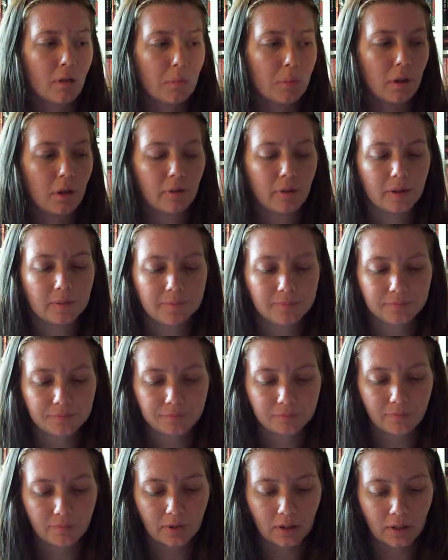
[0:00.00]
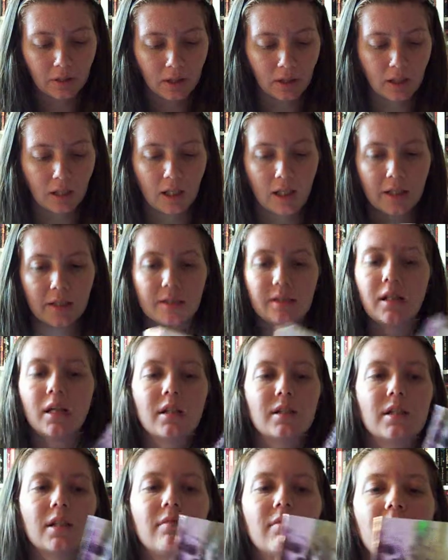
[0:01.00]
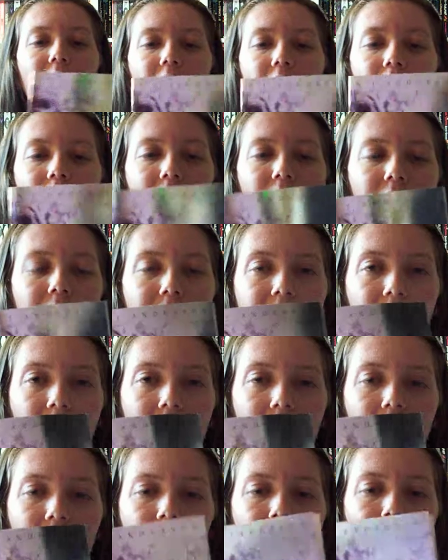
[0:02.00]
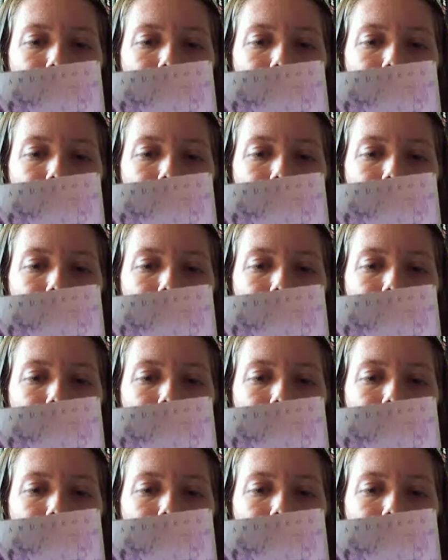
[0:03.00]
That one. And I don't really like this cover,